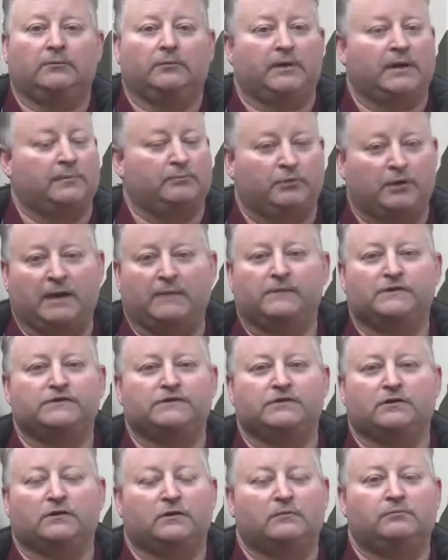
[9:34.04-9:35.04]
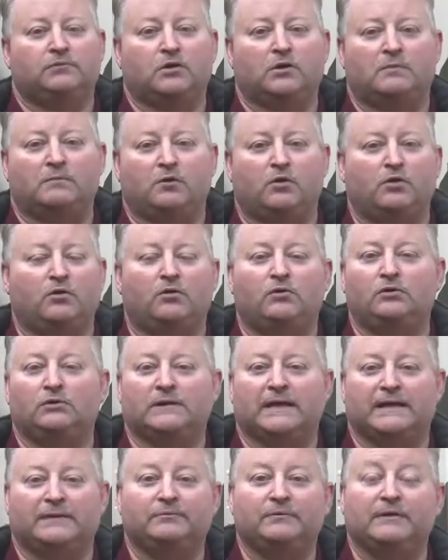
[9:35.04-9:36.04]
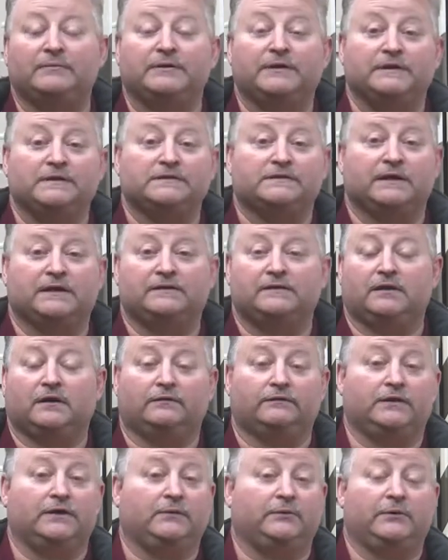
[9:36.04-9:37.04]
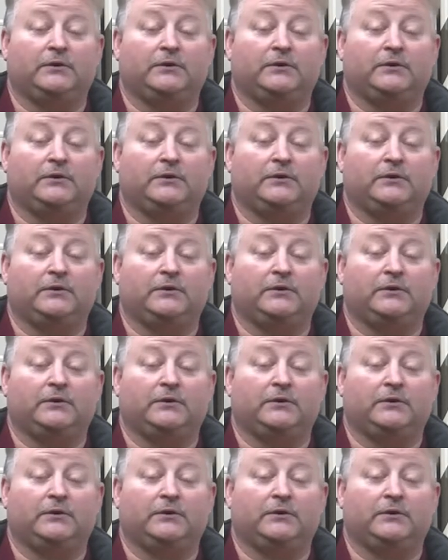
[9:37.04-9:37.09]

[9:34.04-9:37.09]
but I promise you it'll blow up a whole lot of plumbing inside the RV.